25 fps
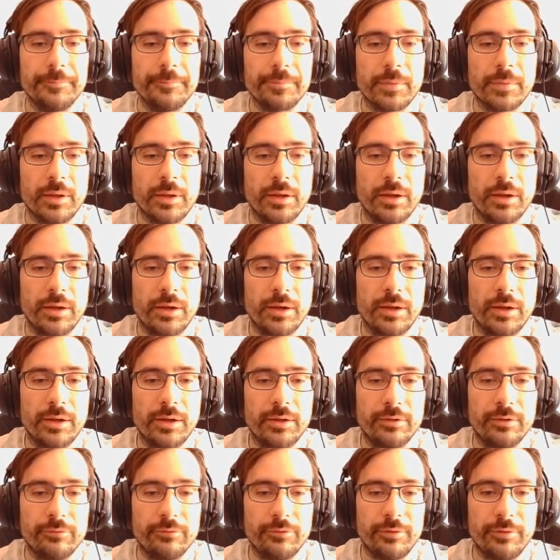and
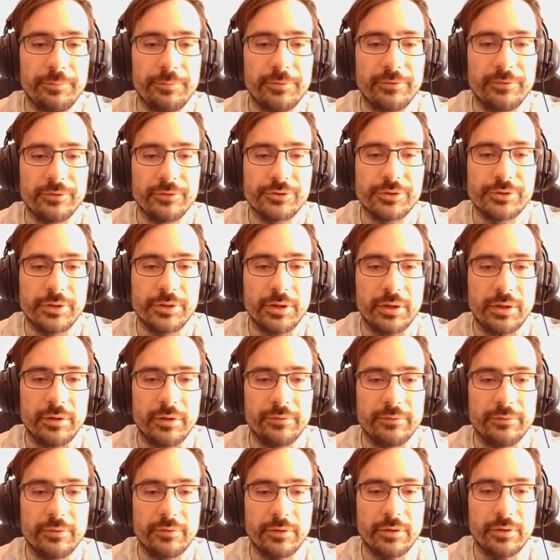reposition it
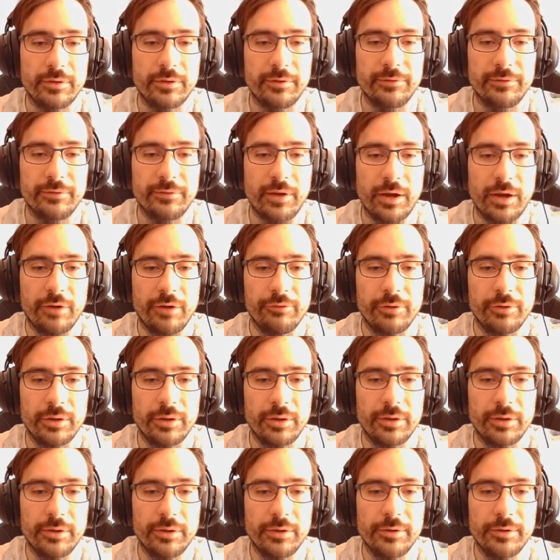under this area
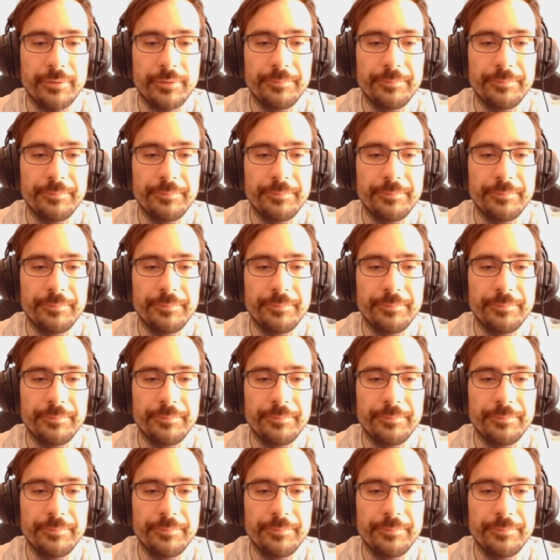here.